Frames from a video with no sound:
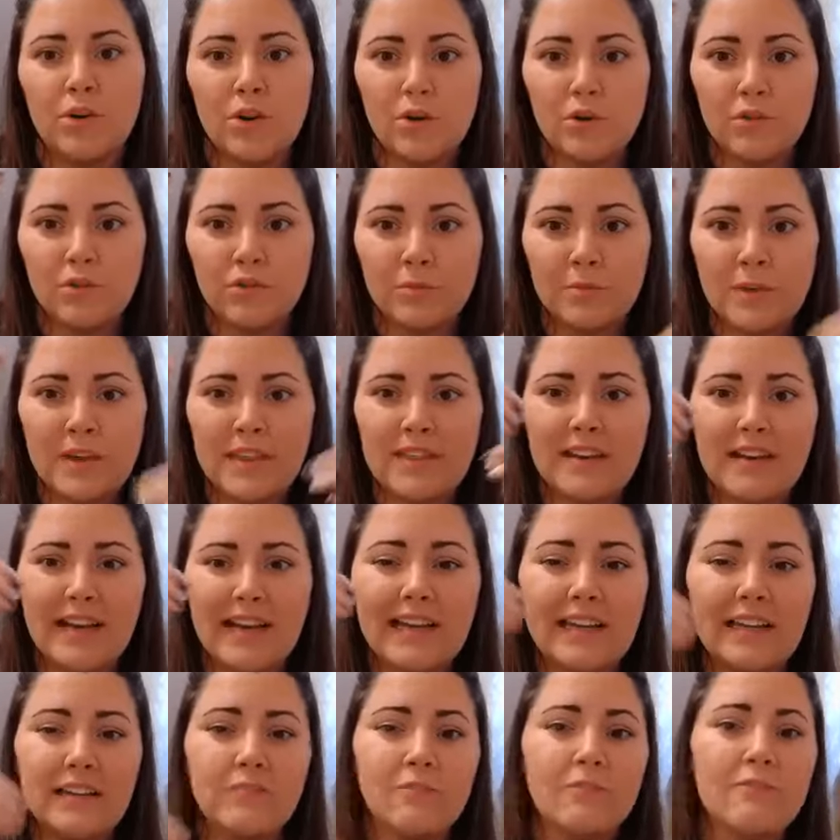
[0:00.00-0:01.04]
over me that I
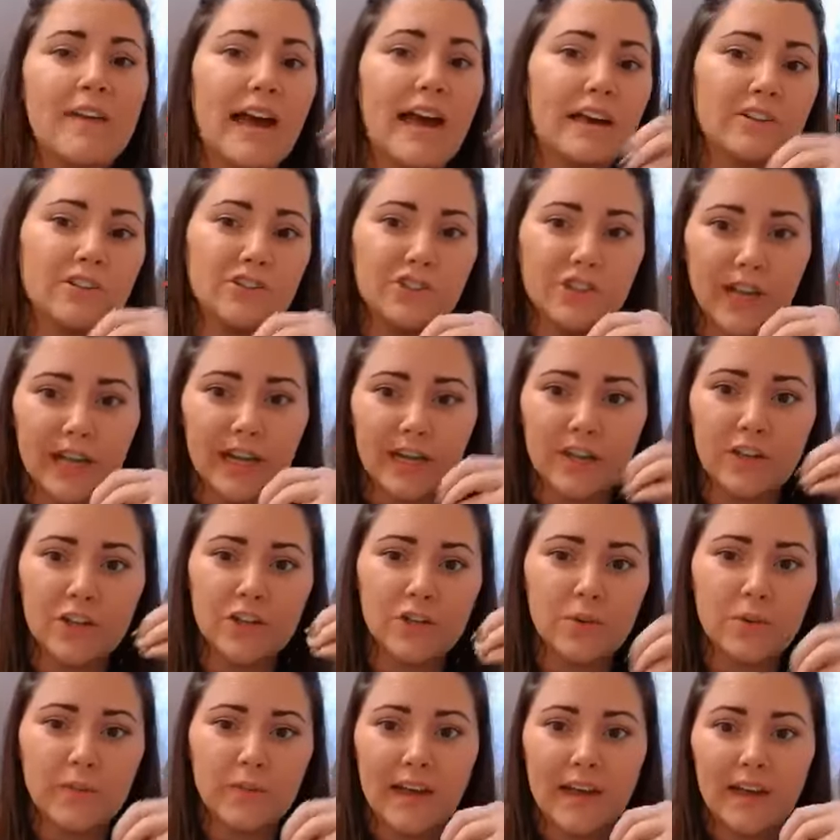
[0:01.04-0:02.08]
can fact check and
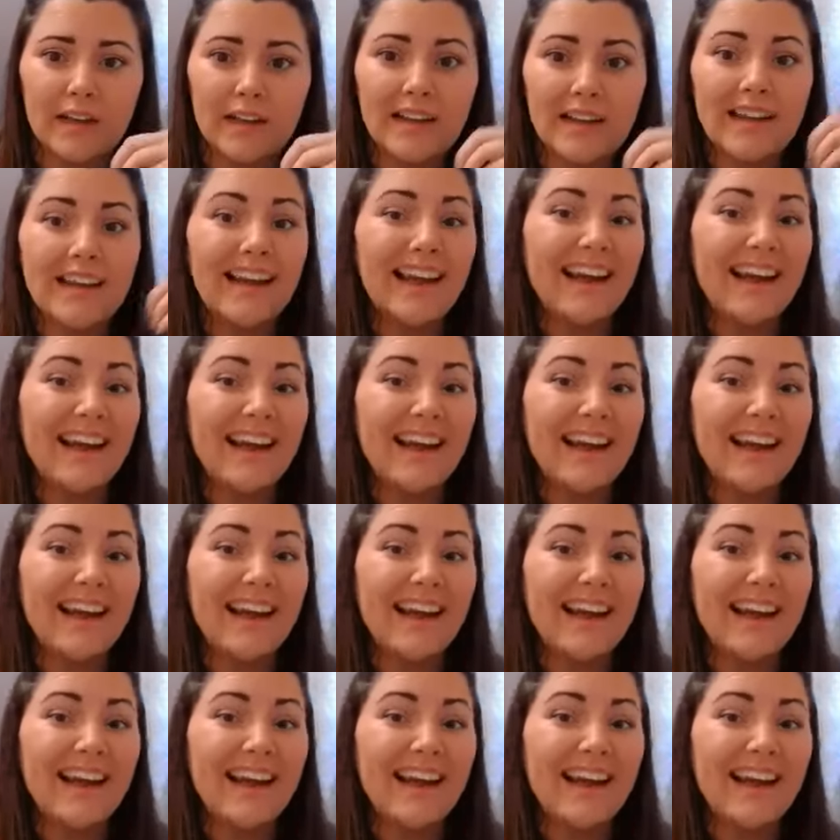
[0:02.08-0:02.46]
do that.